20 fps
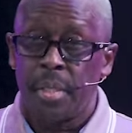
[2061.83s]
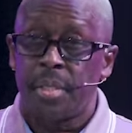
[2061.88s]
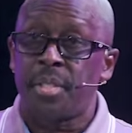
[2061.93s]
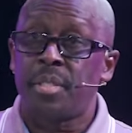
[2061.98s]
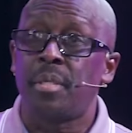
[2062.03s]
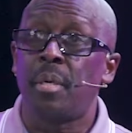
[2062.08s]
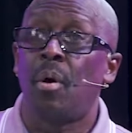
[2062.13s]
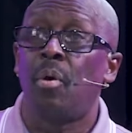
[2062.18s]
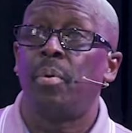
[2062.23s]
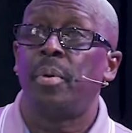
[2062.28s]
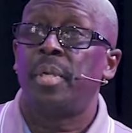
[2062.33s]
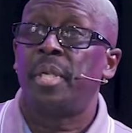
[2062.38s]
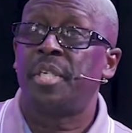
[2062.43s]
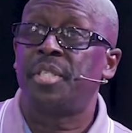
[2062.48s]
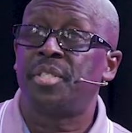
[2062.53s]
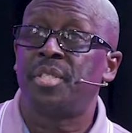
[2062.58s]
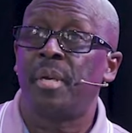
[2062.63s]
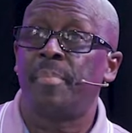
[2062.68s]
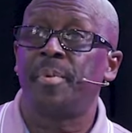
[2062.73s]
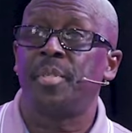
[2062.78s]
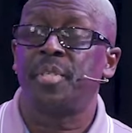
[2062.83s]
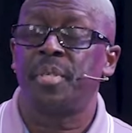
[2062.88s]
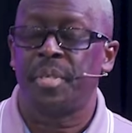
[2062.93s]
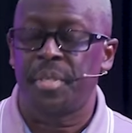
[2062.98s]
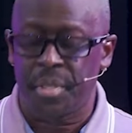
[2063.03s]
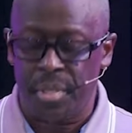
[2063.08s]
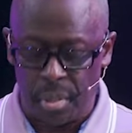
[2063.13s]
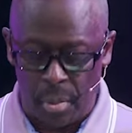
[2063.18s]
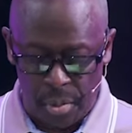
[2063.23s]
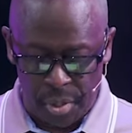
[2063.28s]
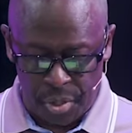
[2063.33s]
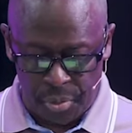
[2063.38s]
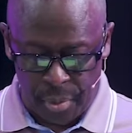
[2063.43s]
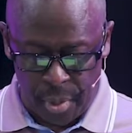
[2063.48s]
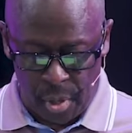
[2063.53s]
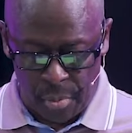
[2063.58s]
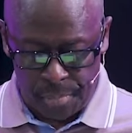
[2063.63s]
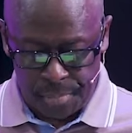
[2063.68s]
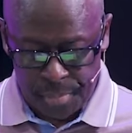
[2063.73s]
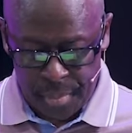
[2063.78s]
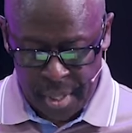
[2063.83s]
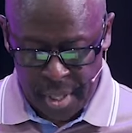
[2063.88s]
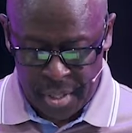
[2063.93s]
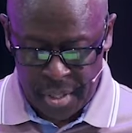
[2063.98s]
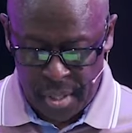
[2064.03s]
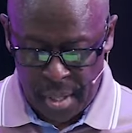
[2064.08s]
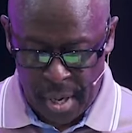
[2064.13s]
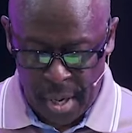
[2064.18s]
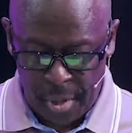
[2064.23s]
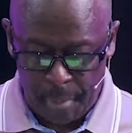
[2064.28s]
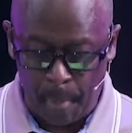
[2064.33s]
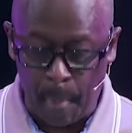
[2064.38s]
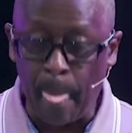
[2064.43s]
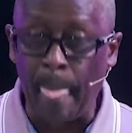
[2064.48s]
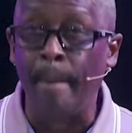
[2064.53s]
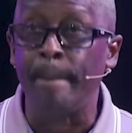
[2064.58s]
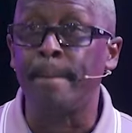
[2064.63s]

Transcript: So let's jump into this soulless realm. Next slide.